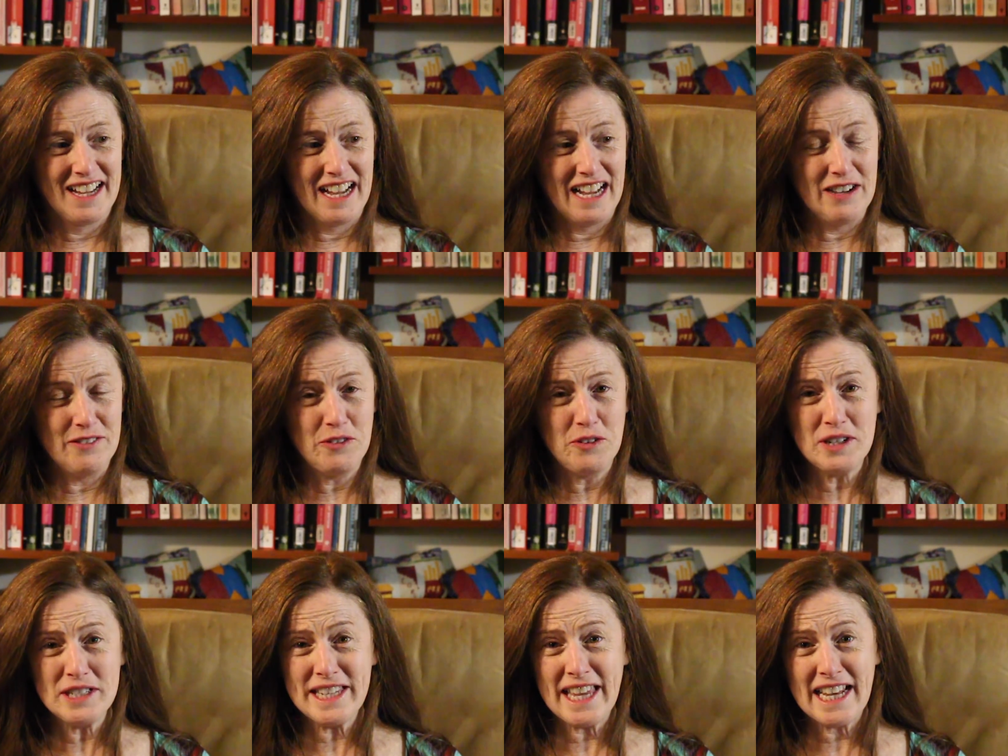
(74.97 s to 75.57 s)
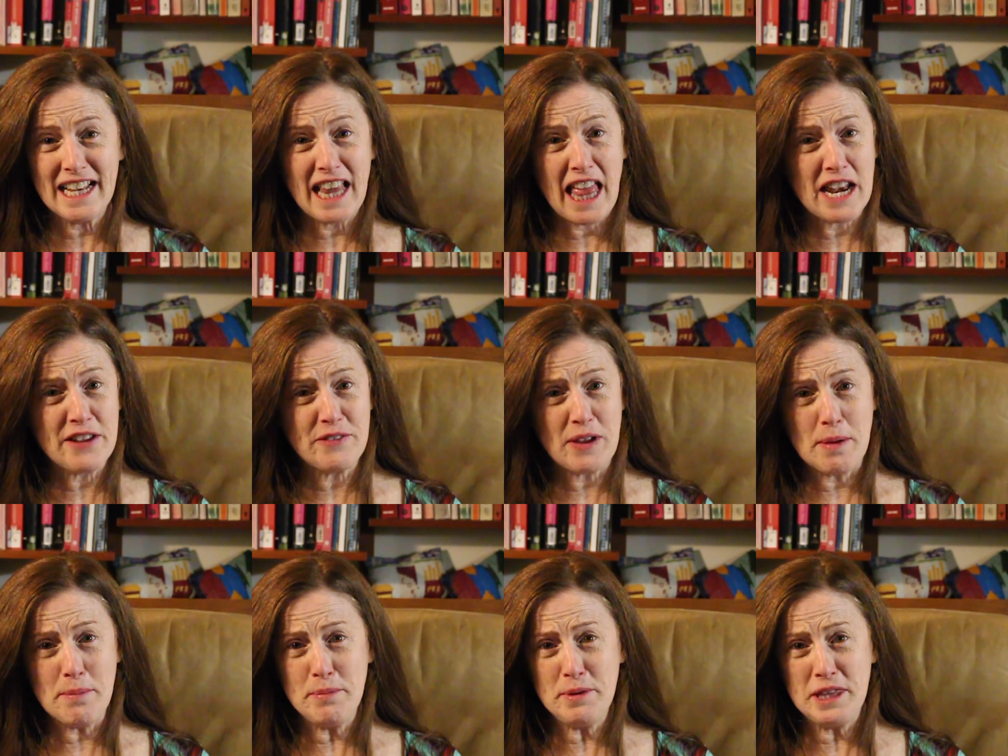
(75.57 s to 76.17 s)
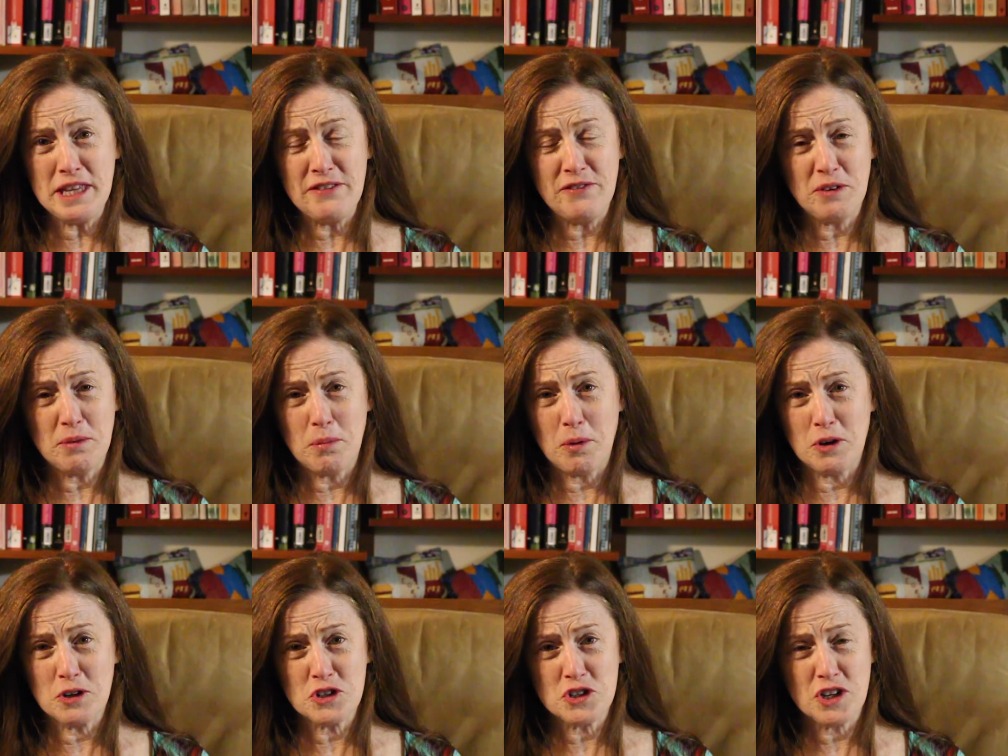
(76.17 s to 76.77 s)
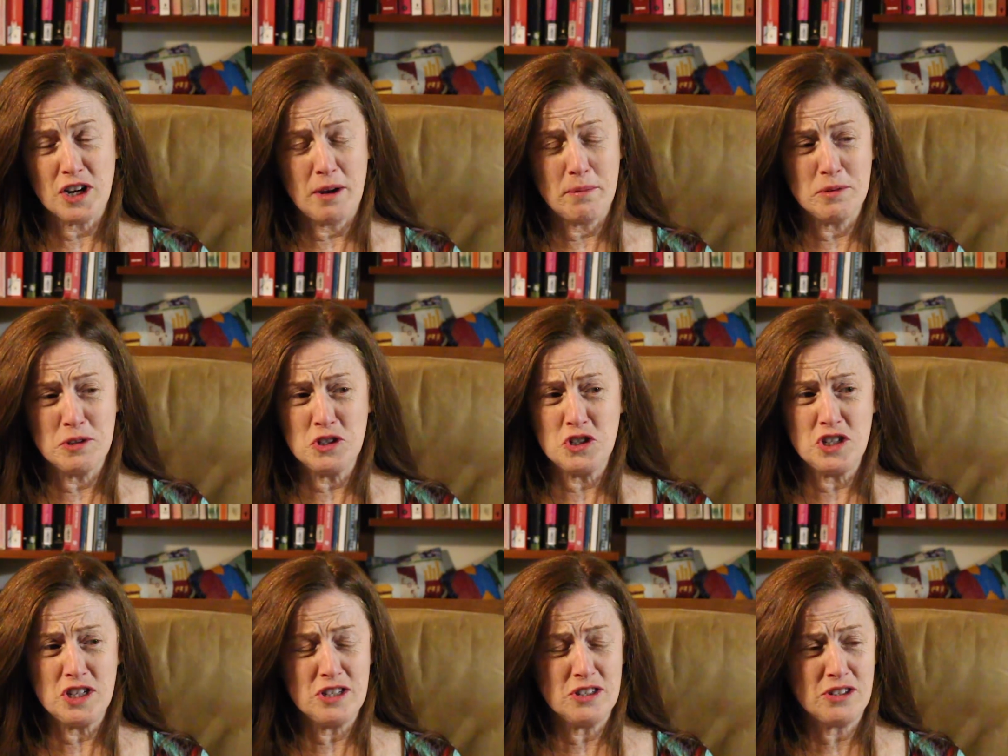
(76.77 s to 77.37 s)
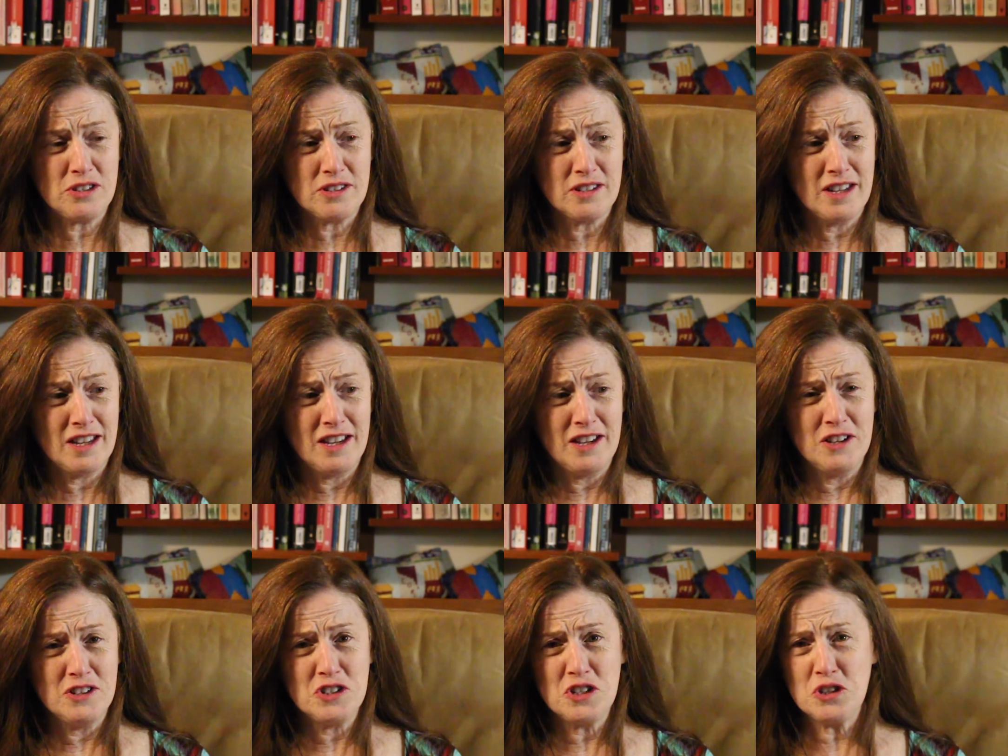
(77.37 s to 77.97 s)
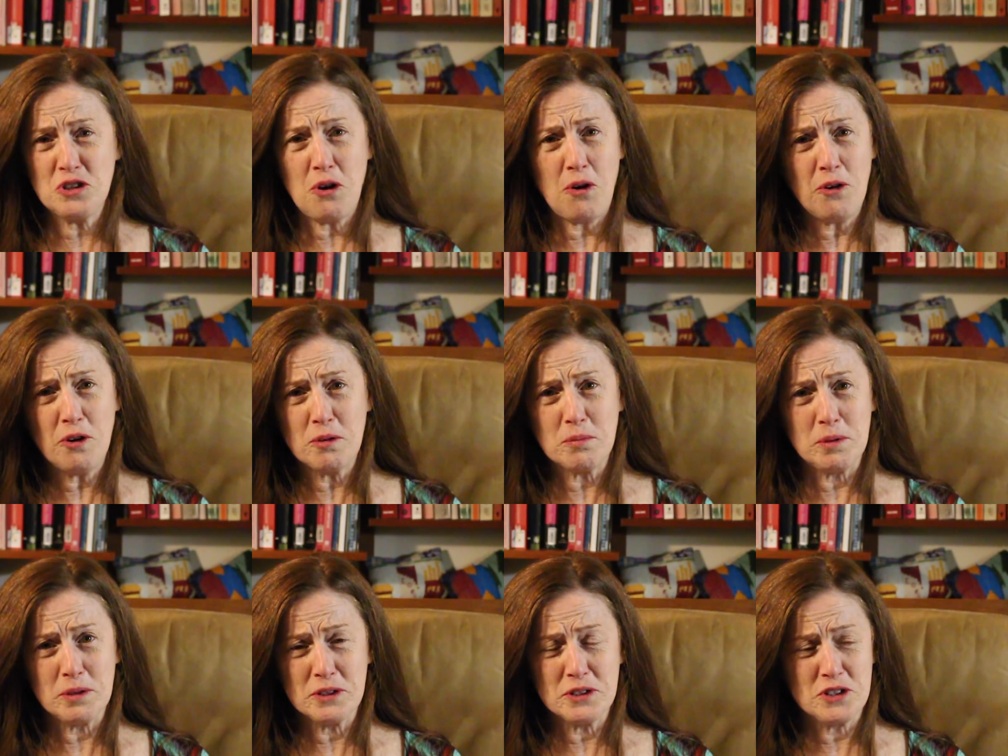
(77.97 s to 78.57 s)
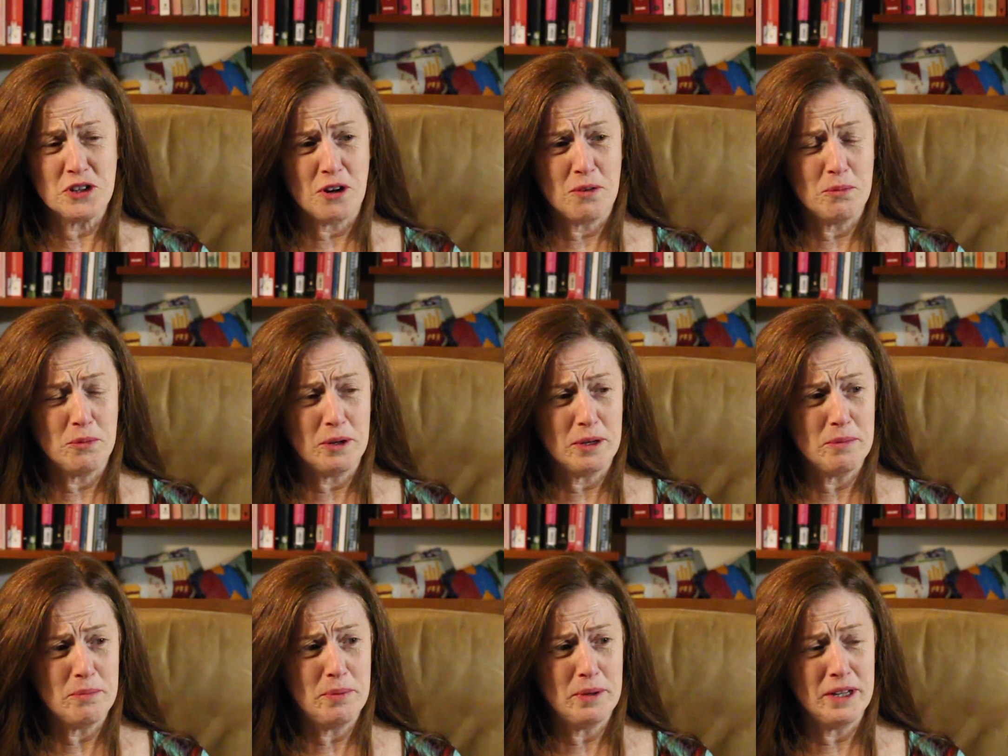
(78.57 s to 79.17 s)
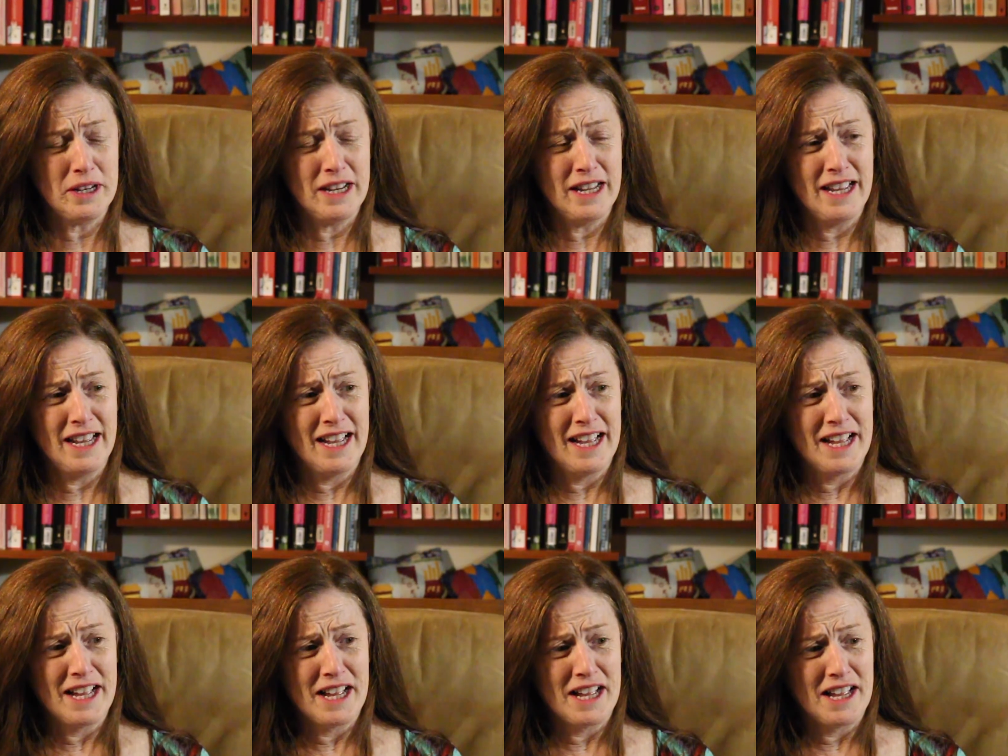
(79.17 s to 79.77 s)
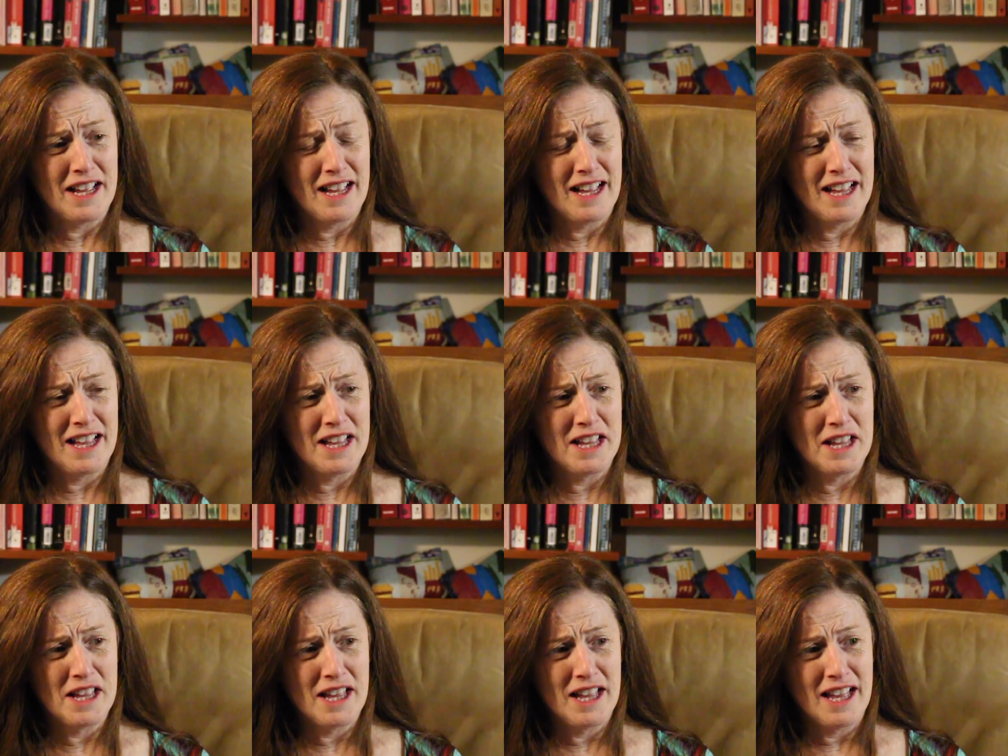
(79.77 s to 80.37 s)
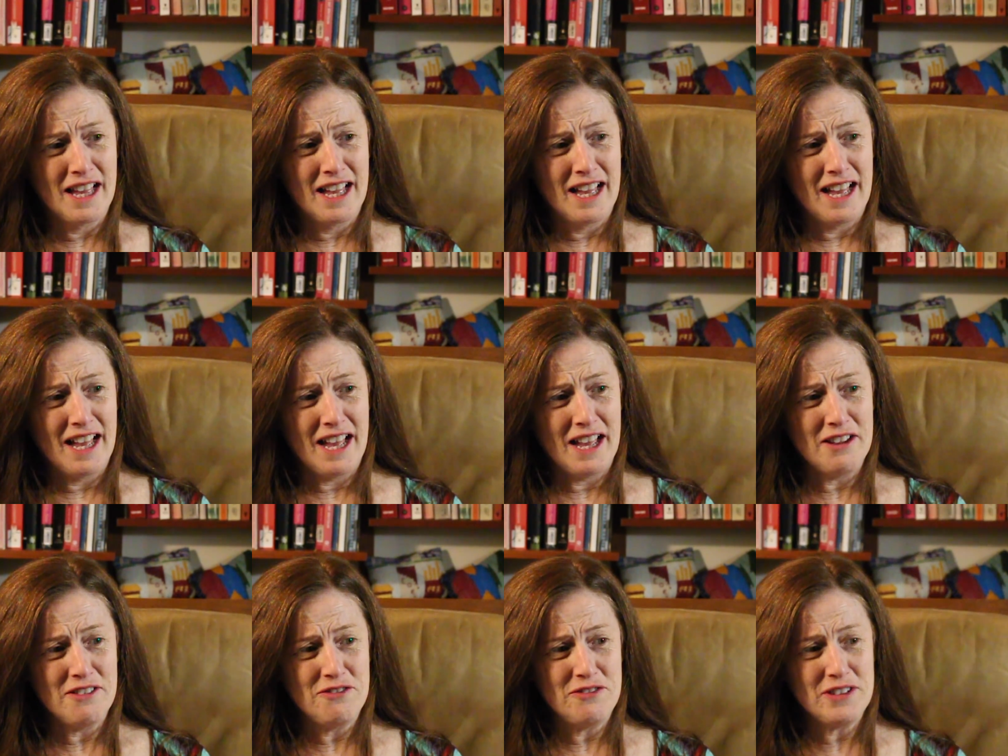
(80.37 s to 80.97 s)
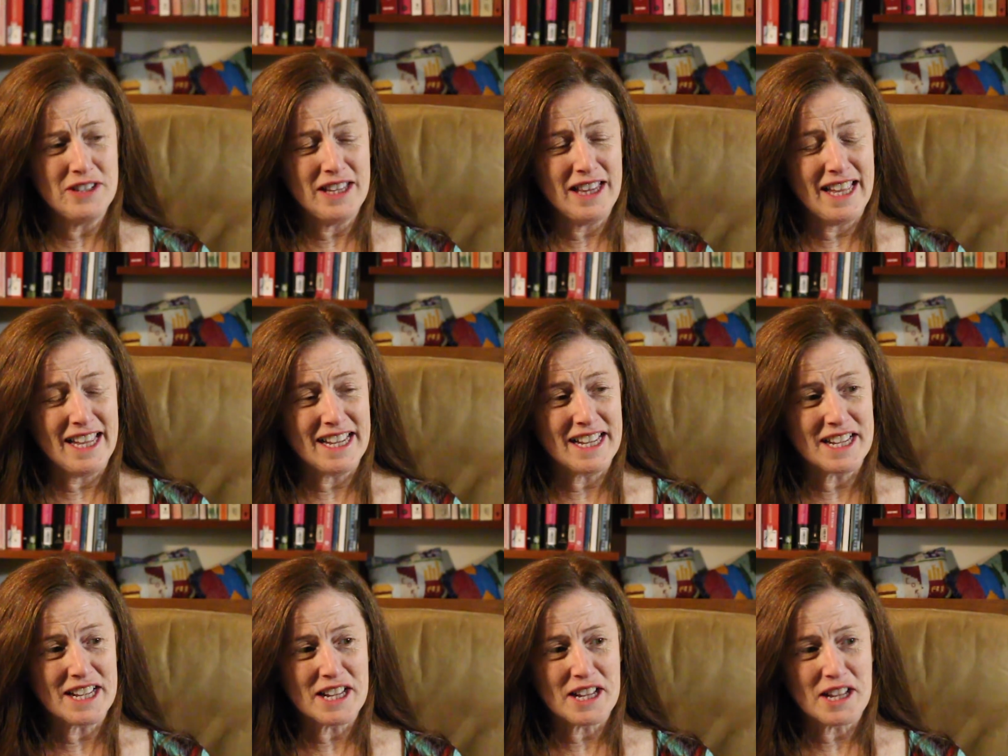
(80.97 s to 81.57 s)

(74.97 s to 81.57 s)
I've always had a lot of empathy for Marcia. I mean, she's she's horrible to John Boyd, but I feel like